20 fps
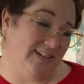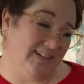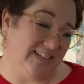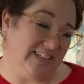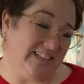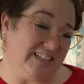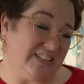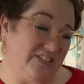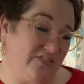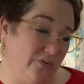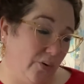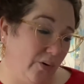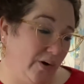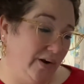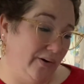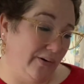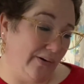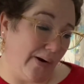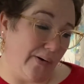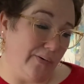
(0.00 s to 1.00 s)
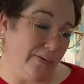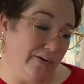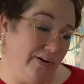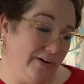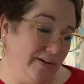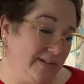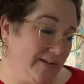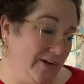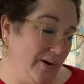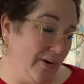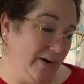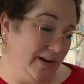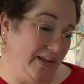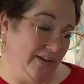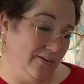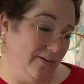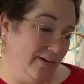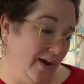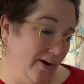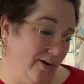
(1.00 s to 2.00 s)
It's for your own good, Toady,
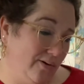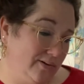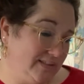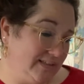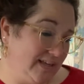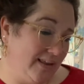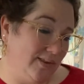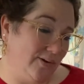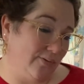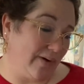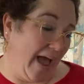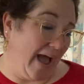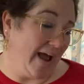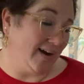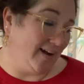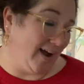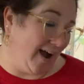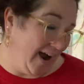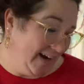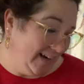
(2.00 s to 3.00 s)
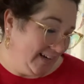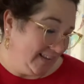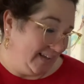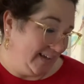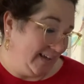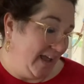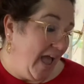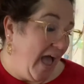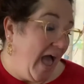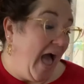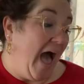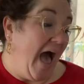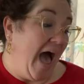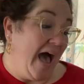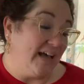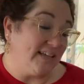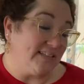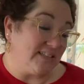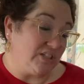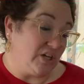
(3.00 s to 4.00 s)
you know, said the rat kindly,
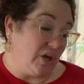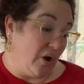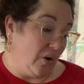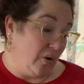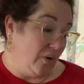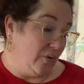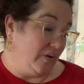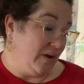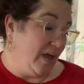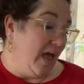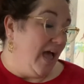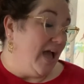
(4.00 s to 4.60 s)
as Toad,